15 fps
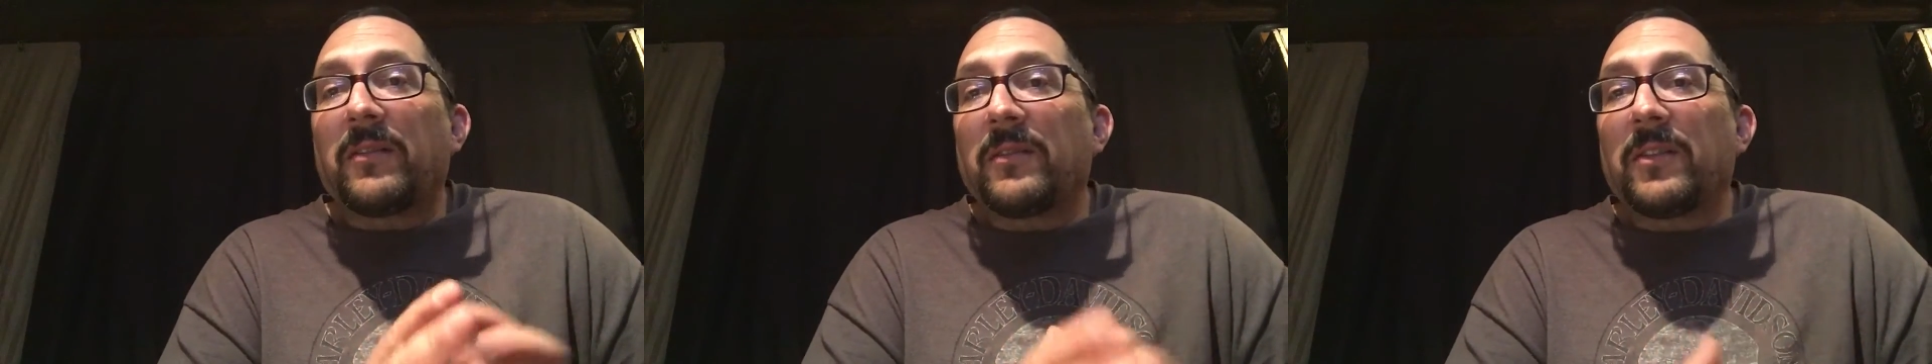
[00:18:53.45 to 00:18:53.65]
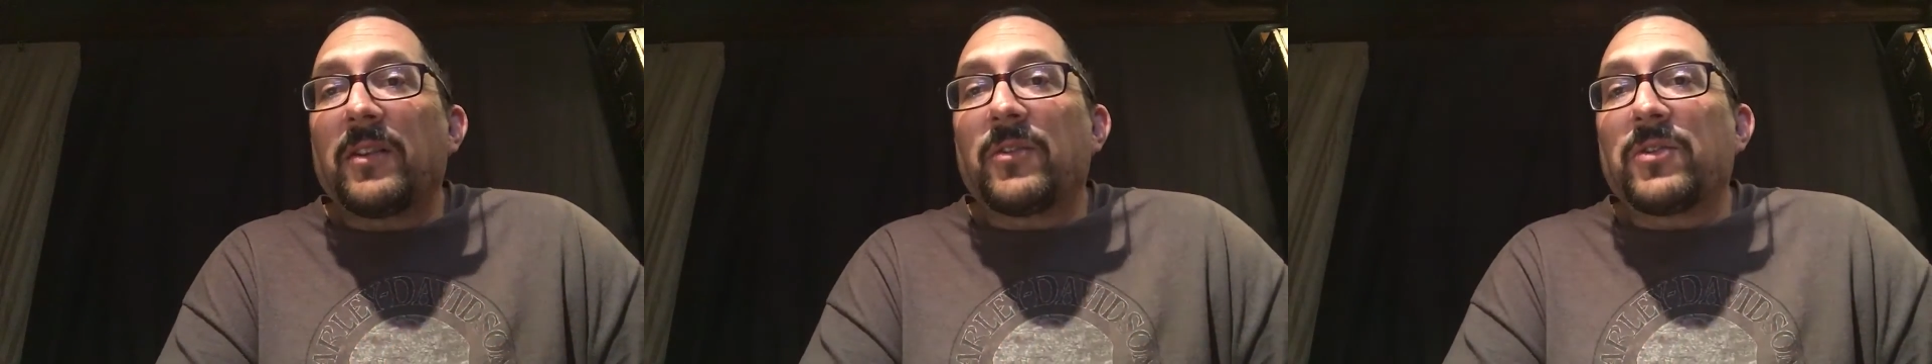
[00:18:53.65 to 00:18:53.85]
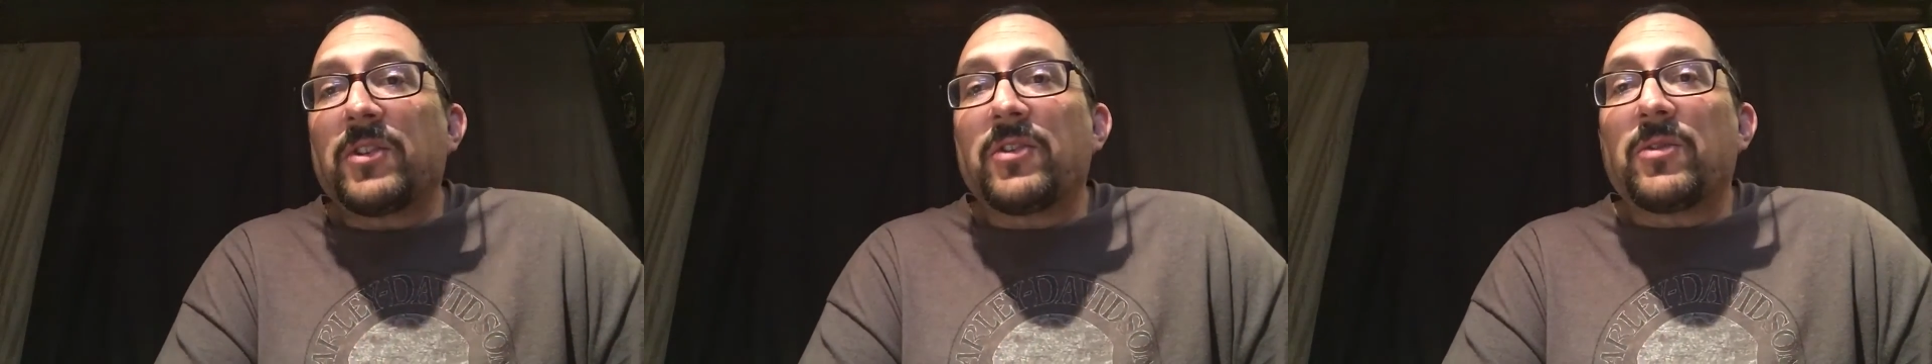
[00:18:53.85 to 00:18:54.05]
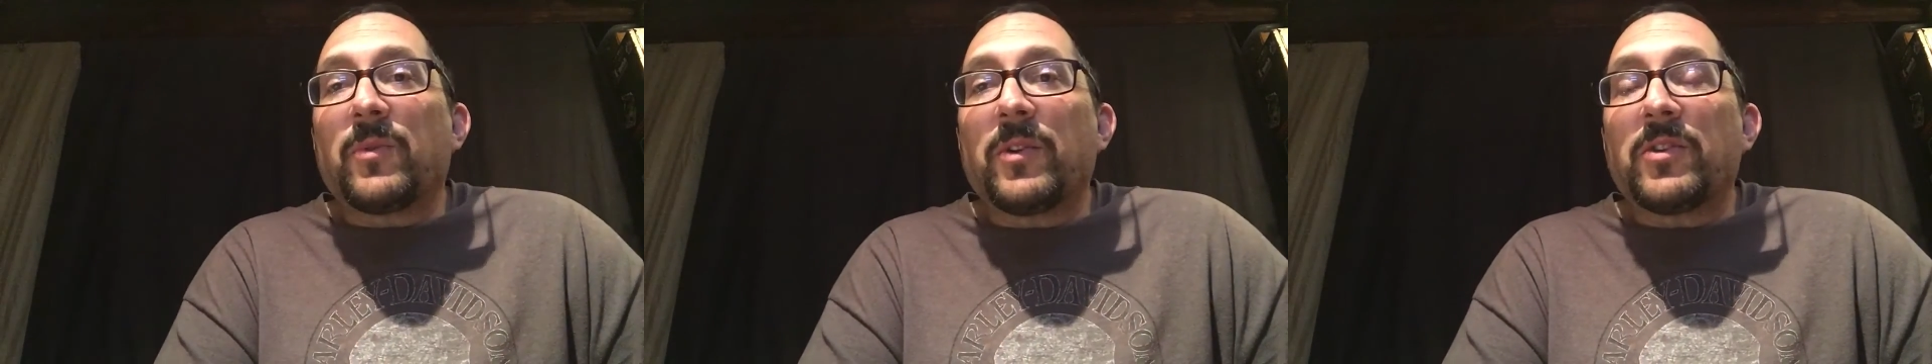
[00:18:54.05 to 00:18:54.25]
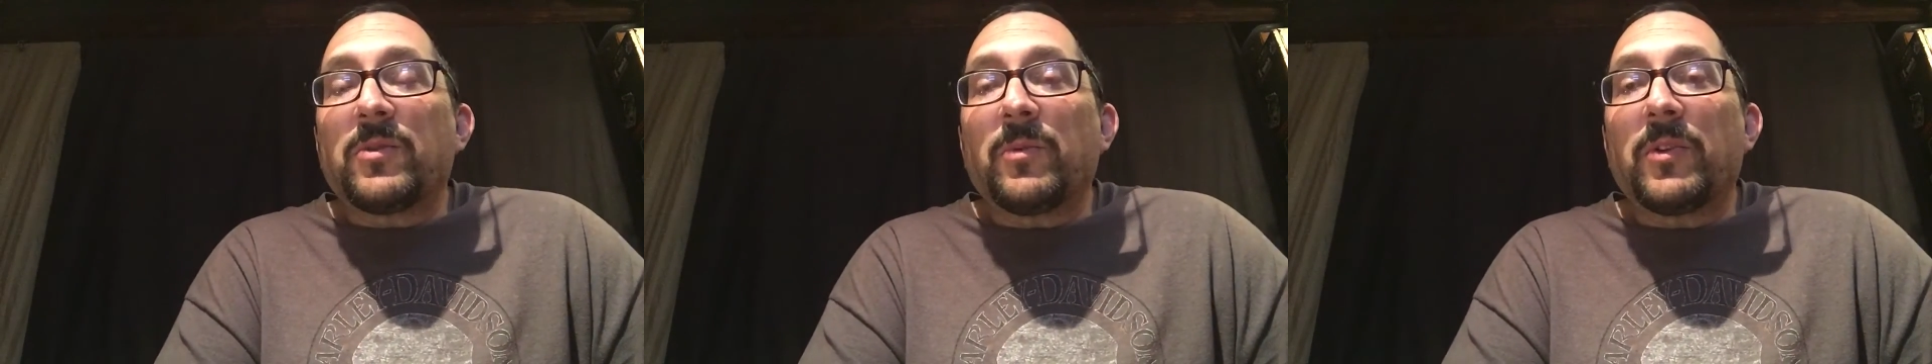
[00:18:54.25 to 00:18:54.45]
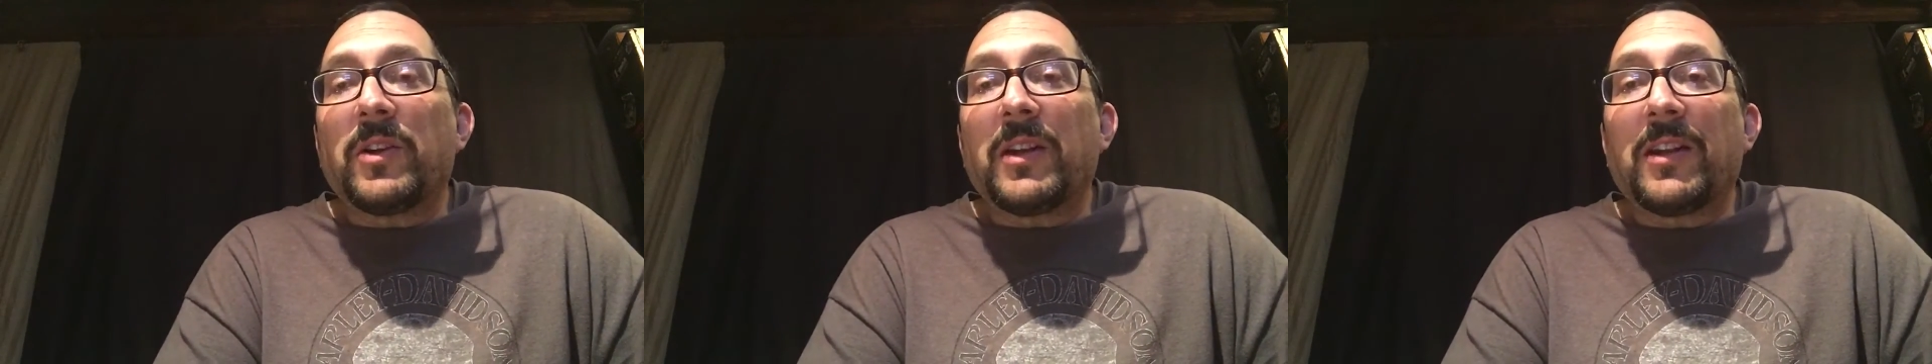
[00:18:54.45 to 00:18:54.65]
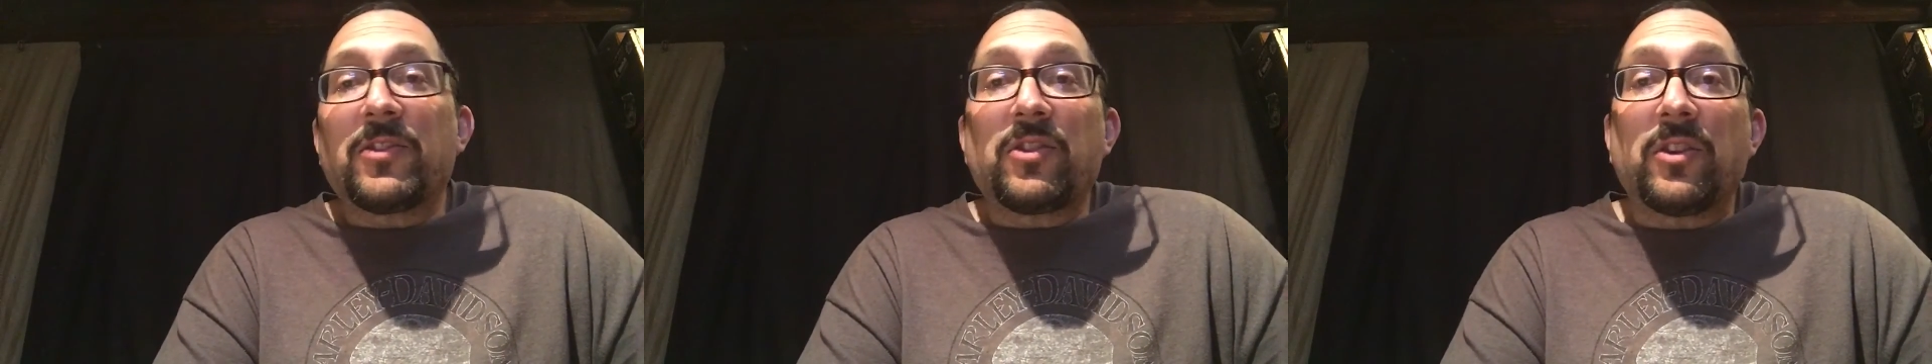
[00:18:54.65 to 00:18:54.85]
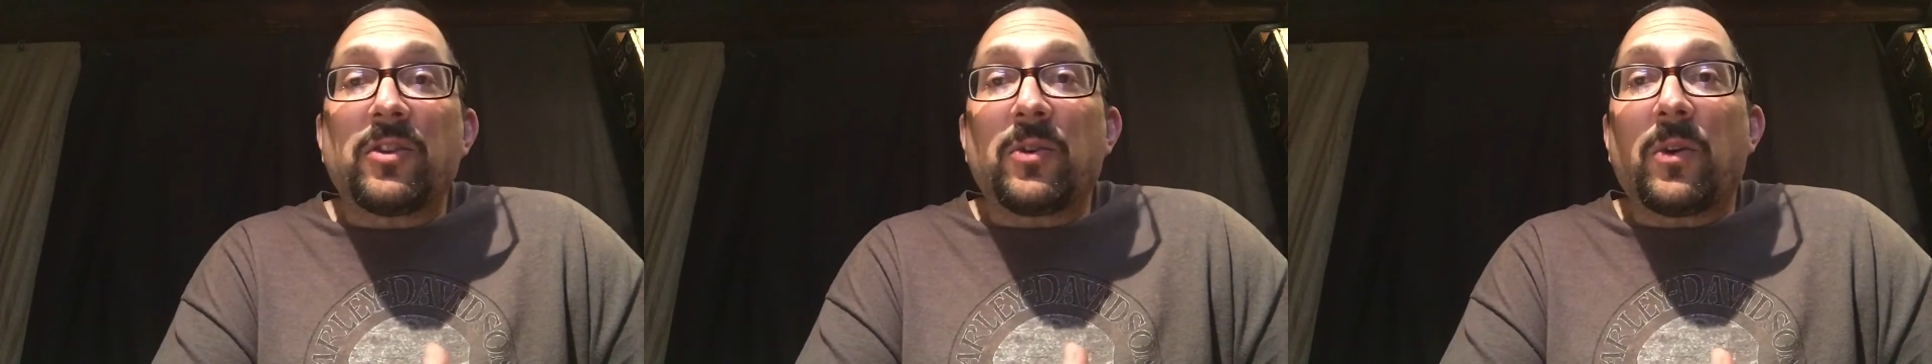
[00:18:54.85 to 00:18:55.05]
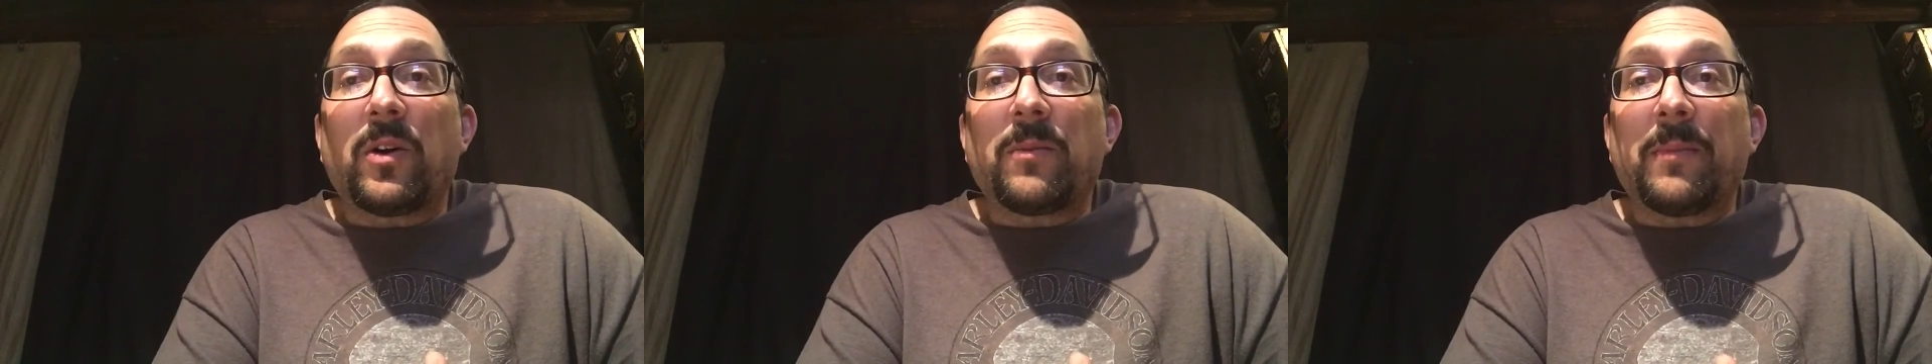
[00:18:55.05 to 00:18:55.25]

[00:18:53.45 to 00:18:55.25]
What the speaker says: you know, situation where you can actually talk